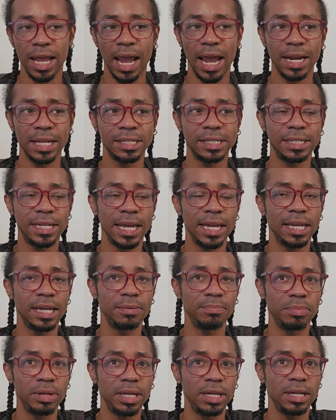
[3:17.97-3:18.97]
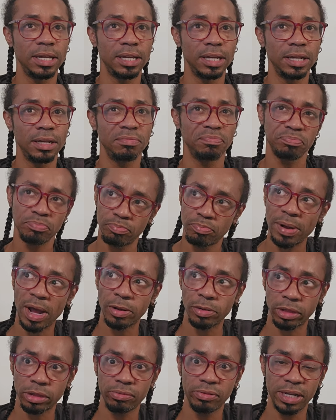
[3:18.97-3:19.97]
And it's taken me
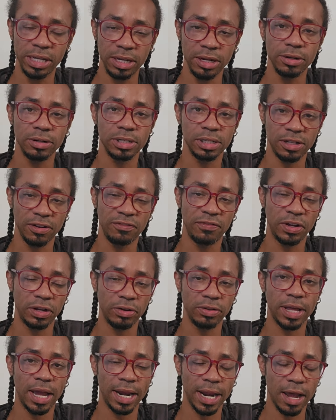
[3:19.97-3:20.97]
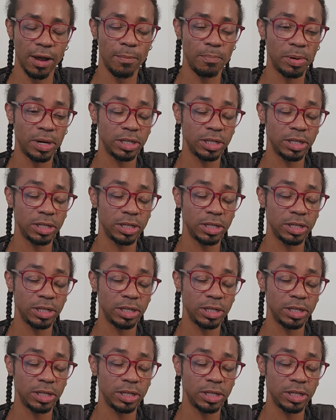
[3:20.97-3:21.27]
about three years to figure that out.